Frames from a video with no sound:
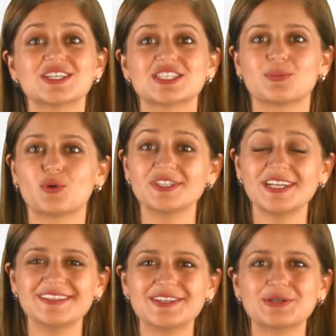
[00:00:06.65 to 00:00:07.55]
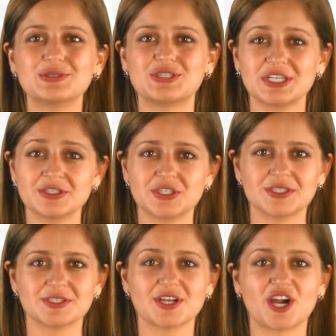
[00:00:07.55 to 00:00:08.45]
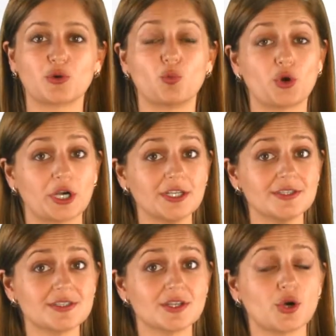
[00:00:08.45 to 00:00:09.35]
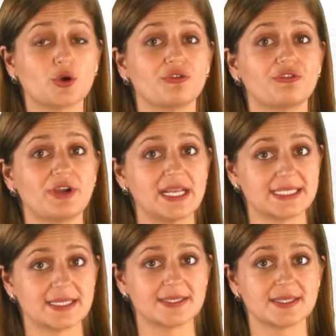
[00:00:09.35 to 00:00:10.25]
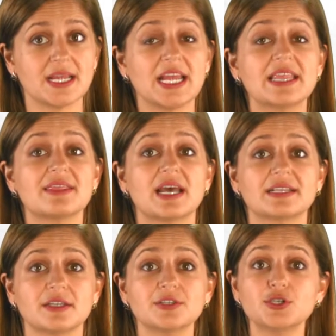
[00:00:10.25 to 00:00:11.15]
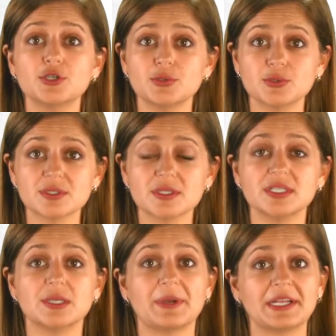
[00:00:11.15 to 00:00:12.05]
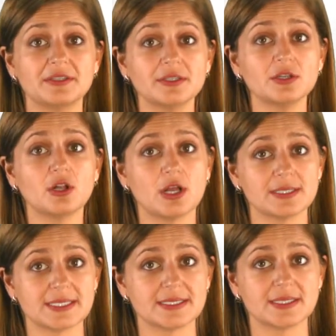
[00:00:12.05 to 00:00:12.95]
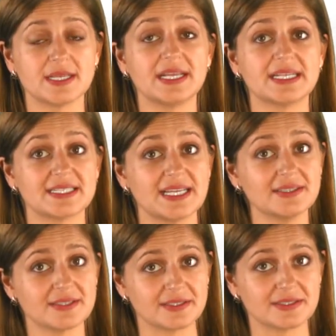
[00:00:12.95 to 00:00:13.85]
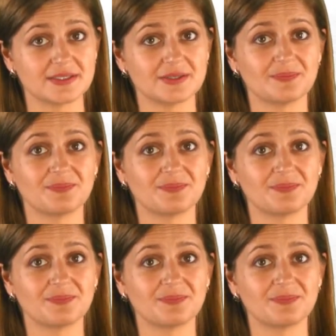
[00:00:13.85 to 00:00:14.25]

Subordinating conjunctions are words or phrases that introduce dependent clauses in a sentence.